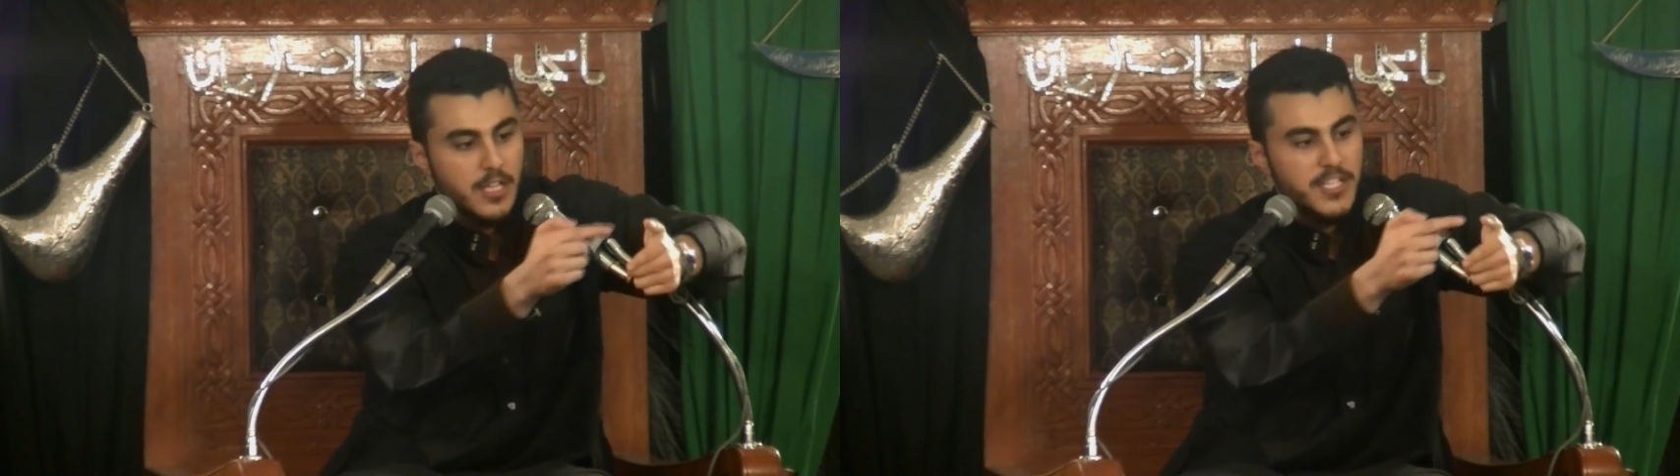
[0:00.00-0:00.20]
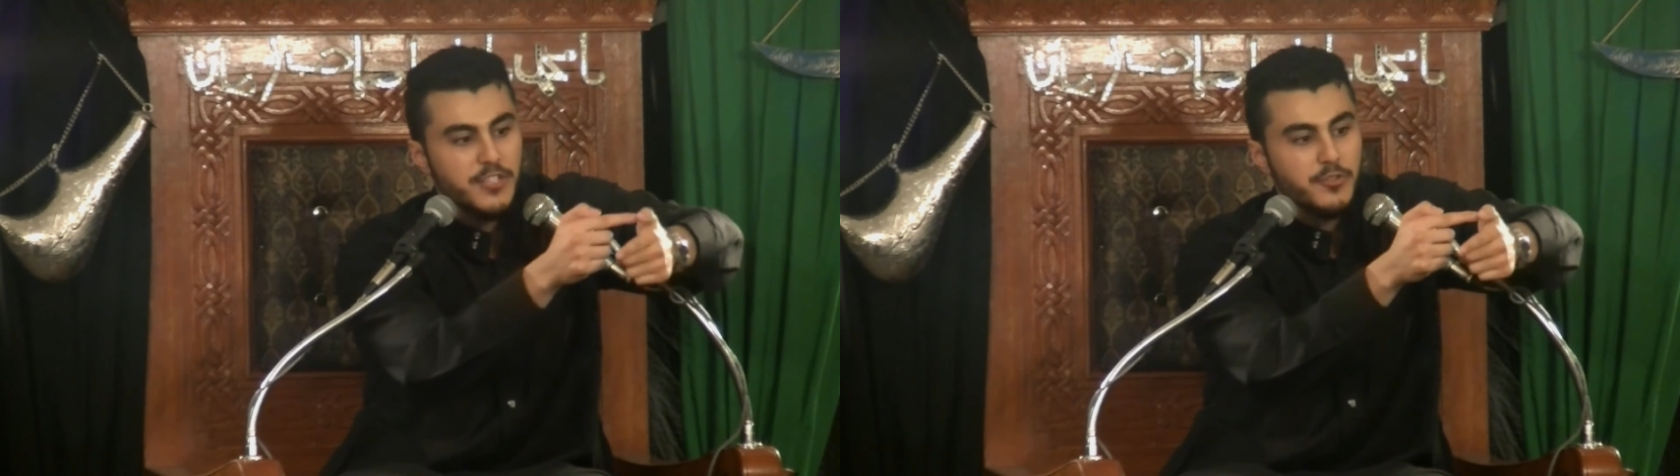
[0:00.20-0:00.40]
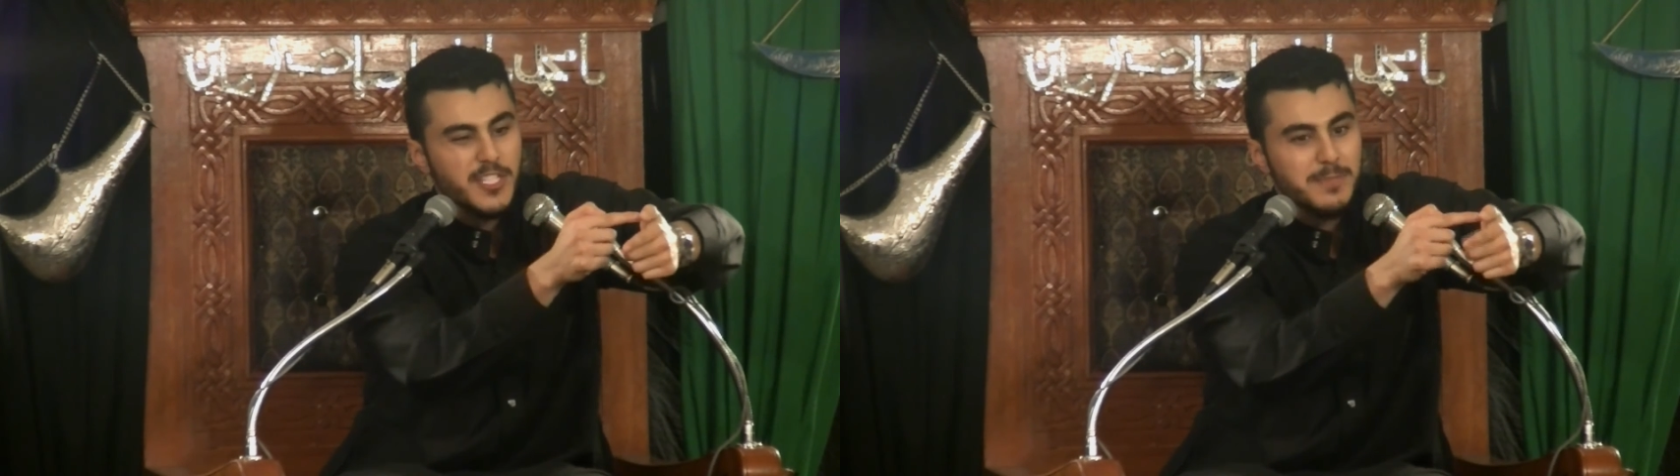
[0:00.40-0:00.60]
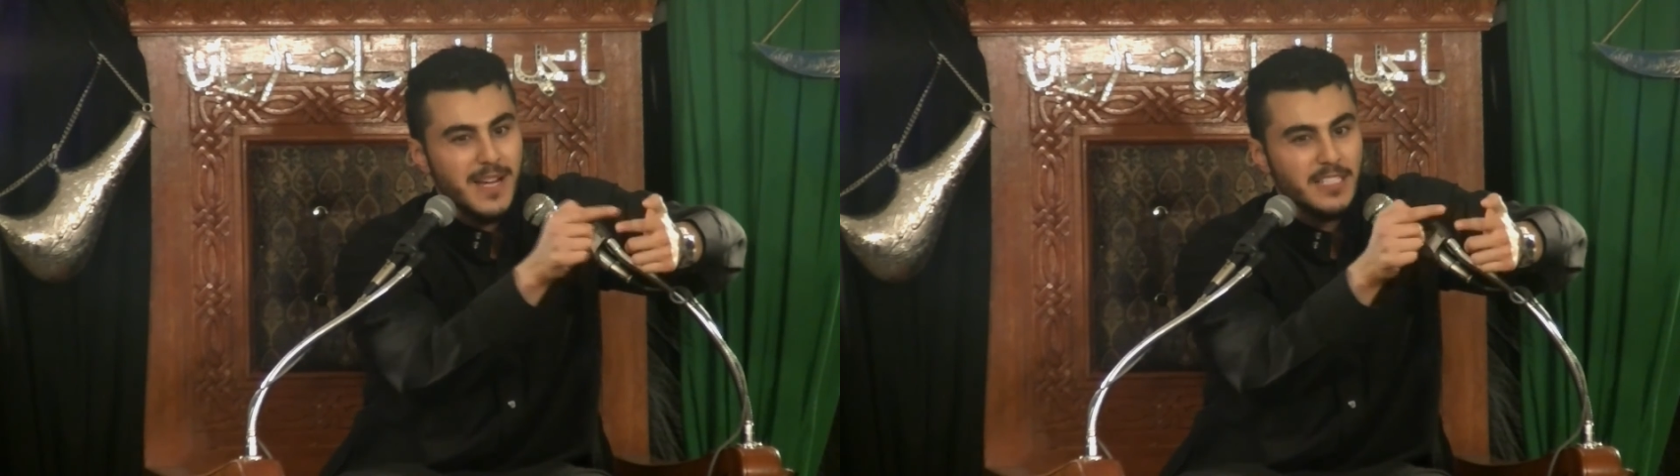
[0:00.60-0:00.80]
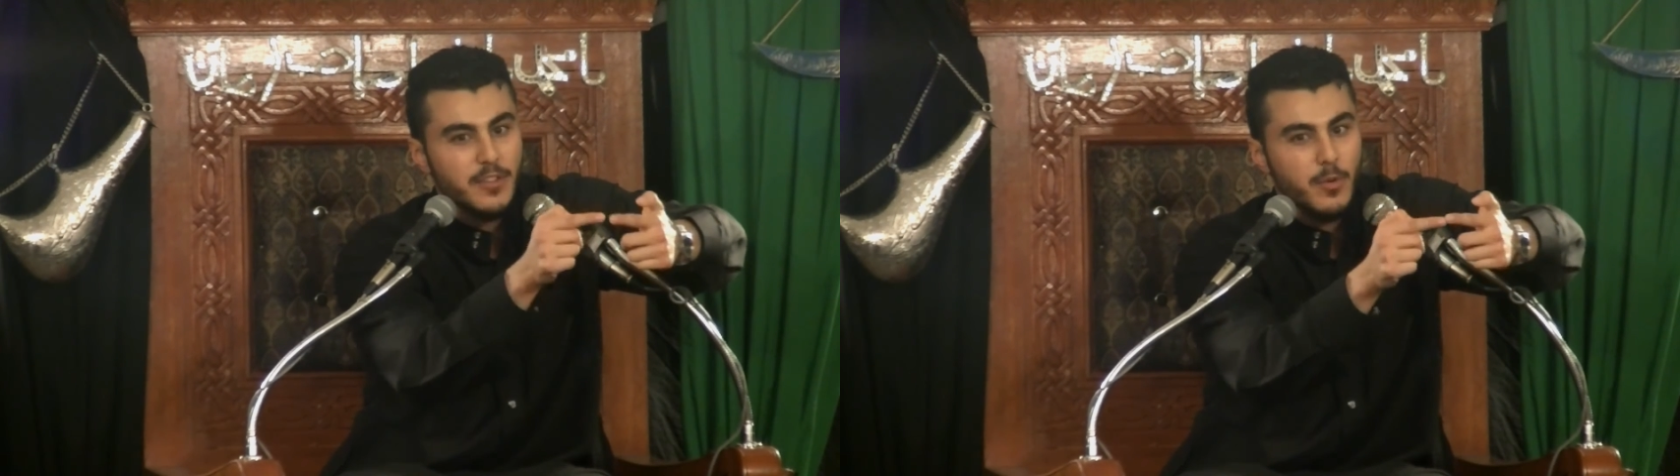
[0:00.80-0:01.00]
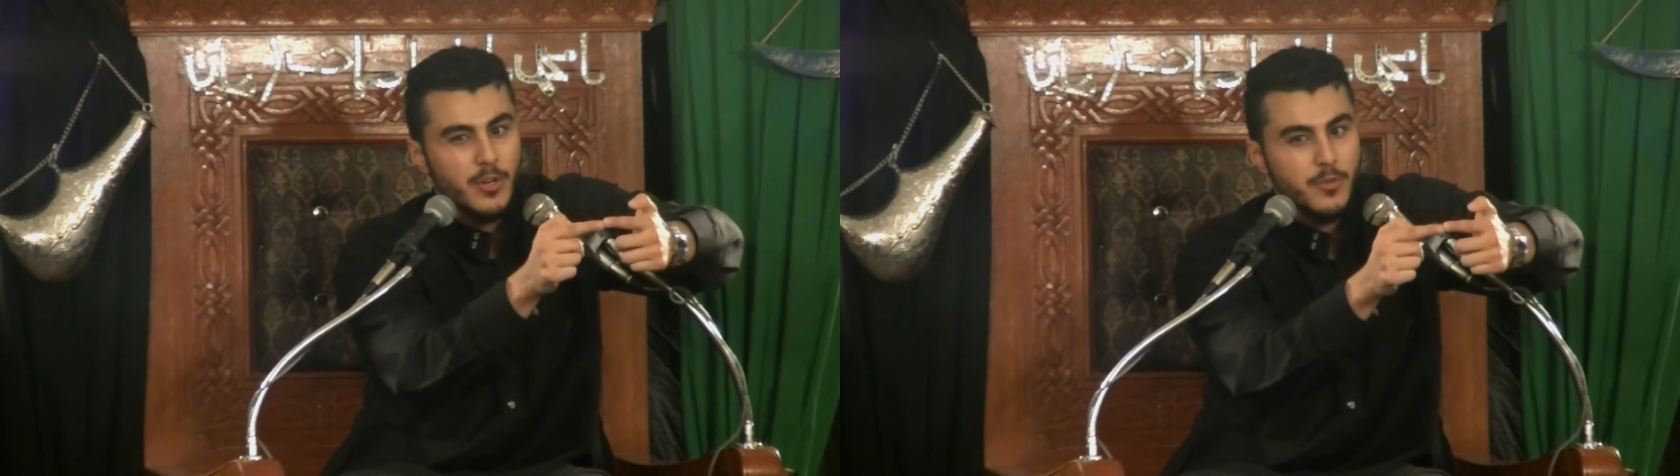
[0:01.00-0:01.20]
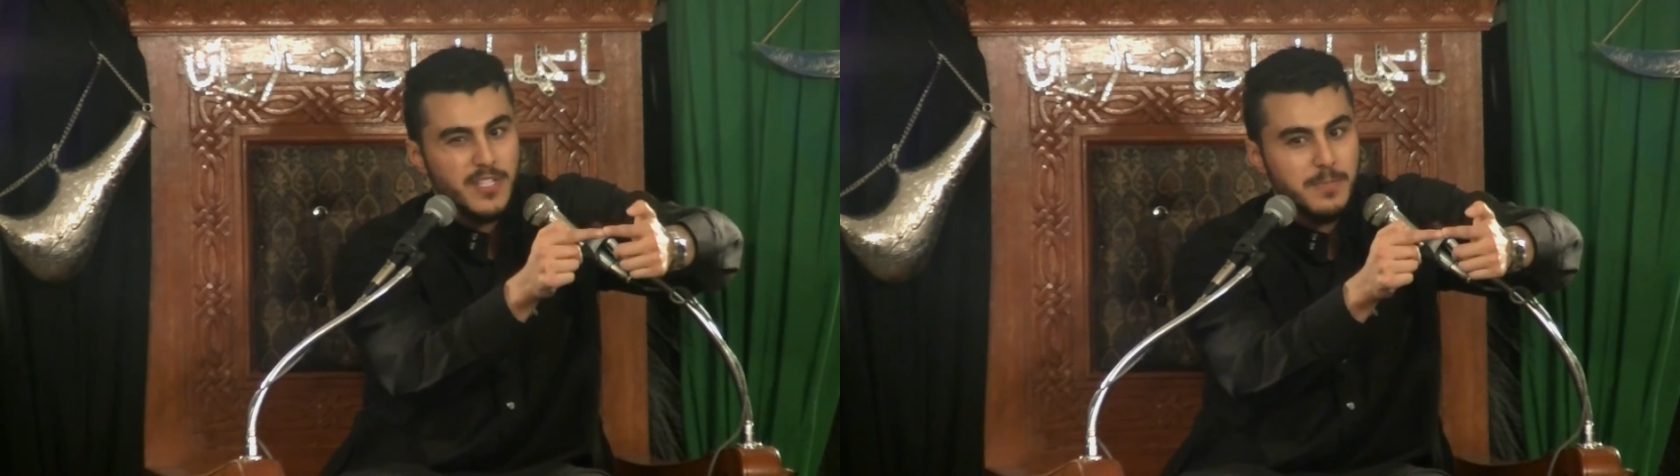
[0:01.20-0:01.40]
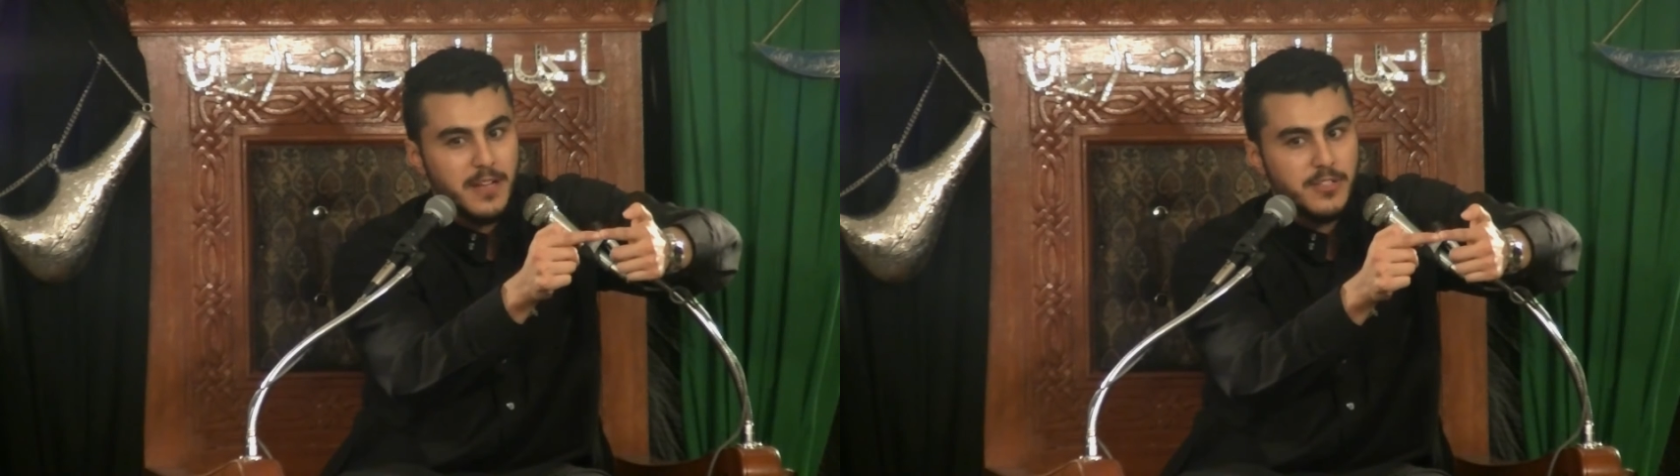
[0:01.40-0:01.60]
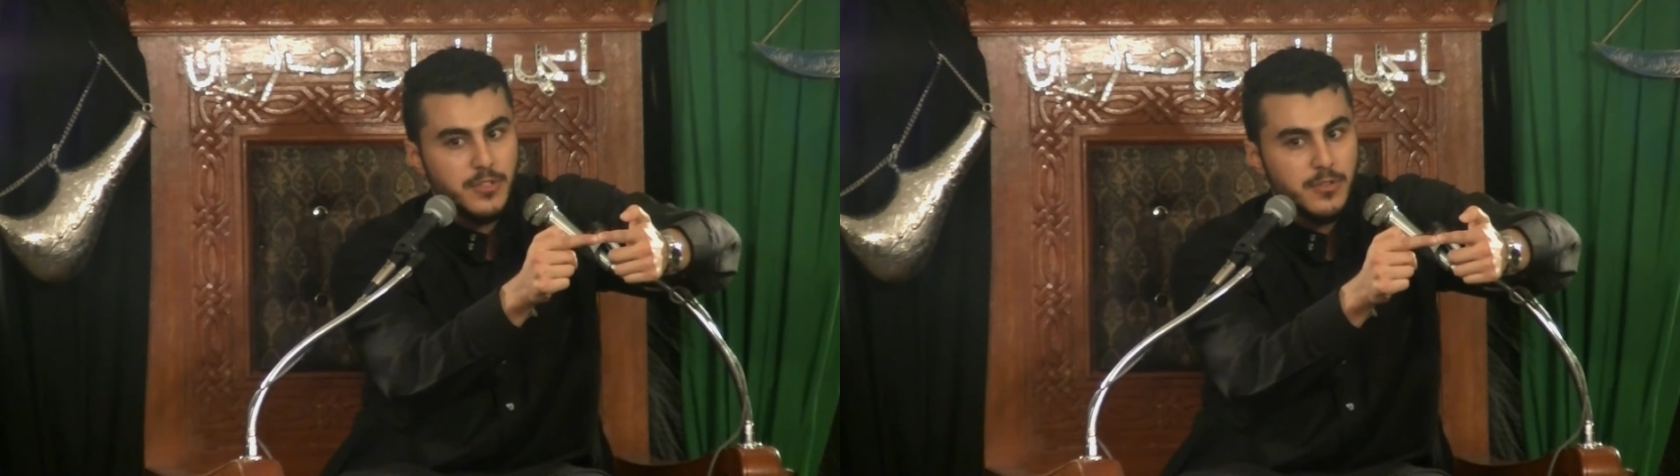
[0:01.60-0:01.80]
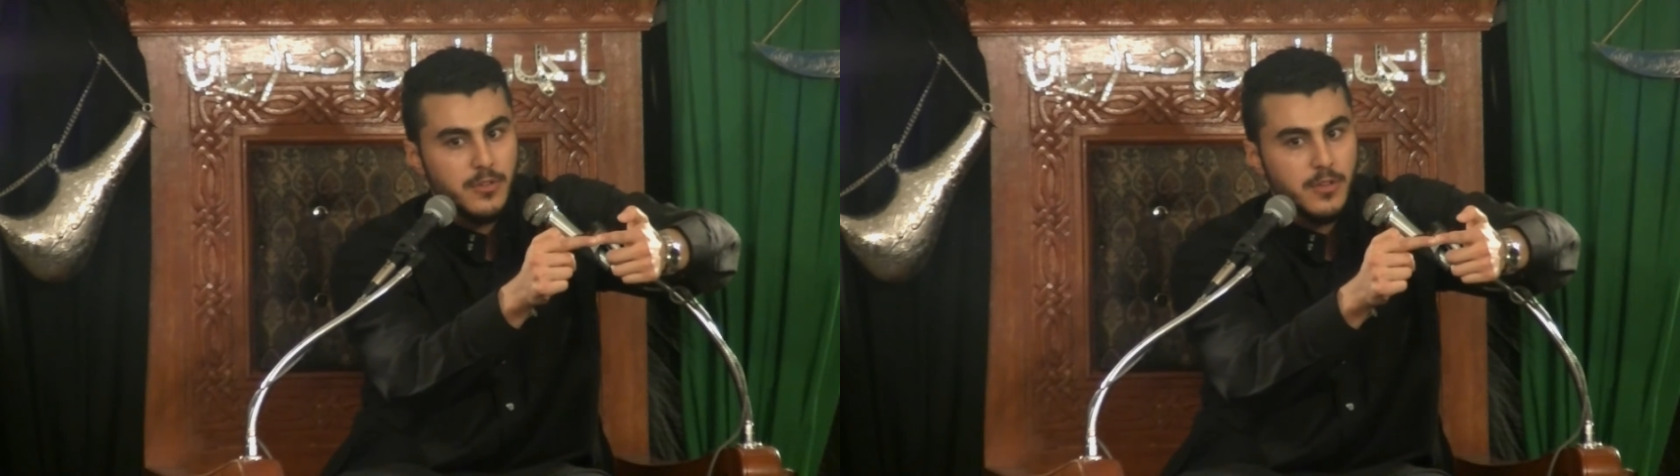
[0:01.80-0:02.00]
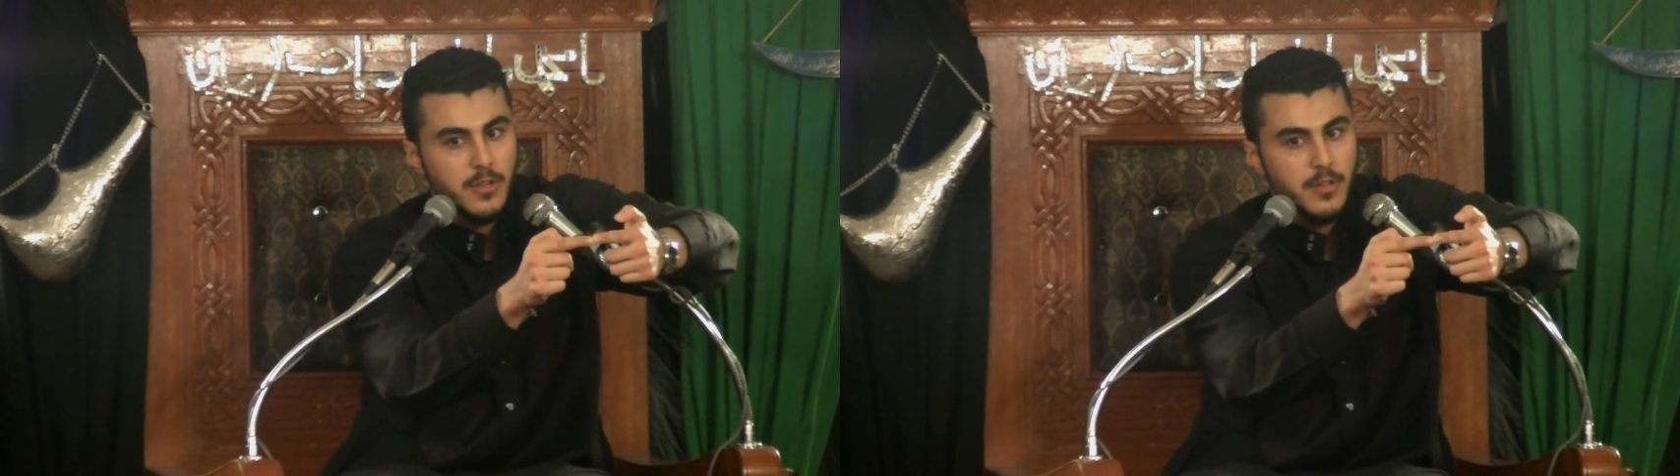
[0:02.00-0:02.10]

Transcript: Disrespect the one who respects you.